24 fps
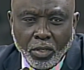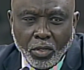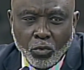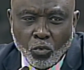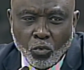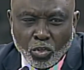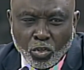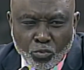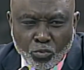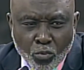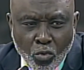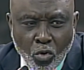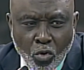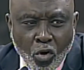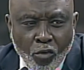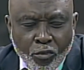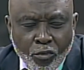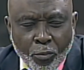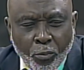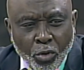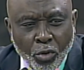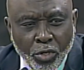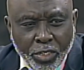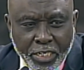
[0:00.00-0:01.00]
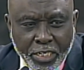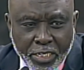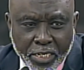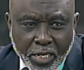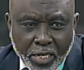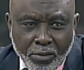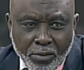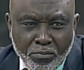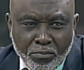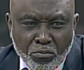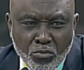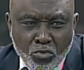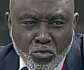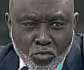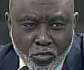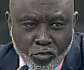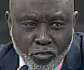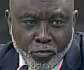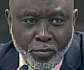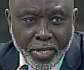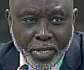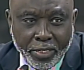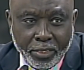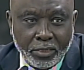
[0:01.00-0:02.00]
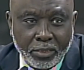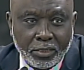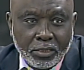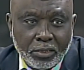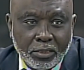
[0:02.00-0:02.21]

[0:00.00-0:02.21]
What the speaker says: It was more of a political movement.